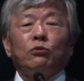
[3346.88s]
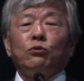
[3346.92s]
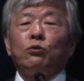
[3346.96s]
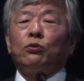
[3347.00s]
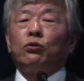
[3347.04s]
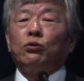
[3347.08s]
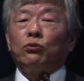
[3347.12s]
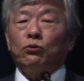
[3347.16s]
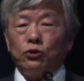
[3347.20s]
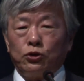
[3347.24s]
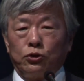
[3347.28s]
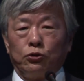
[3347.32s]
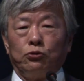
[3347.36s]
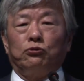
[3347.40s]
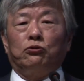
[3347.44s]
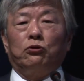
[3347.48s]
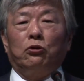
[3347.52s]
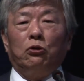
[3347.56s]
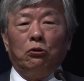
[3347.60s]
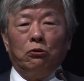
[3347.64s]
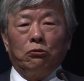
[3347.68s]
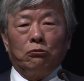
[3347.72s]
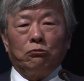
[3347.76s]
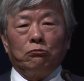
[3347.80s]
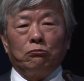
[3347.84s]
a crucial
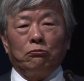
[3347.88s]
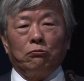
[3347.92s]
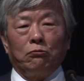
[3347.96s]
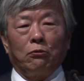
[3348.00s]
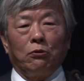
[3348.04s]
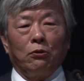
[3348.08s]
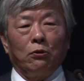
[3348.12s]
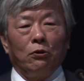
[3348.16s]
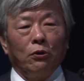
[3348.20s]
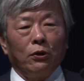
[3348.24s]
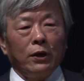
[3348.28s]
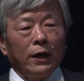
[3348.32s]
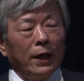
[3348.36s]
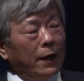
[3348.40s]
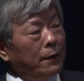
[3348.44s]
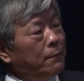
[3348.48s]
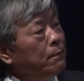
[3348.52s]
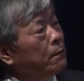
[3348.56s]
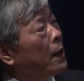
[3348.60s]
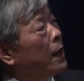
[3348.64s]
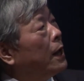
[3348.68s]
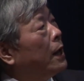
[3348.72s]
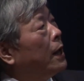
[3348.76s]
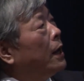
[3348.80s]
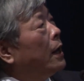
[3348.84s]
role.
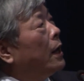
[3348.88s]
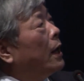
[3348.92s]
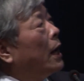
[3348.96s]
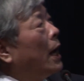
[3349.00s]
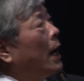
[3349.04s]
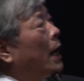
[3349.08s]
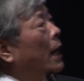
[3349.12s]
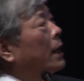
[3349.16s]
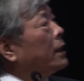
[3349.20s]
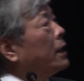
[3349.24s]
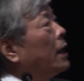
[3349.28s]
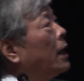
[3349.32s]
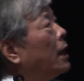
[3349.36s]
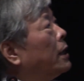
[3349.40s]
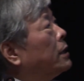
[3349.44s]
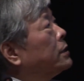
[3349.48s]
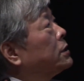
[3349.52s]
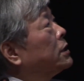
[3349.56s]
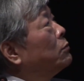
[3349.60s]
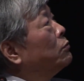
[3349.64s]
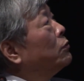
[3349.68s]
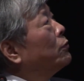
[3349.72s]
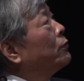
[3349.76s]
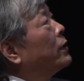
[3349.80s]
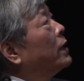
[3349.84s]
Okay?
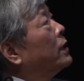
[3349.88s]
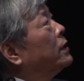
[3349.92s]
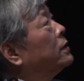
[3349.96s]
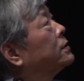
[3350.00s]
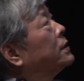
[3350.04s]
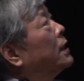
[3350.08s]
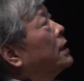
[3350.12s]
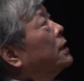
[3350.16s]
And some of these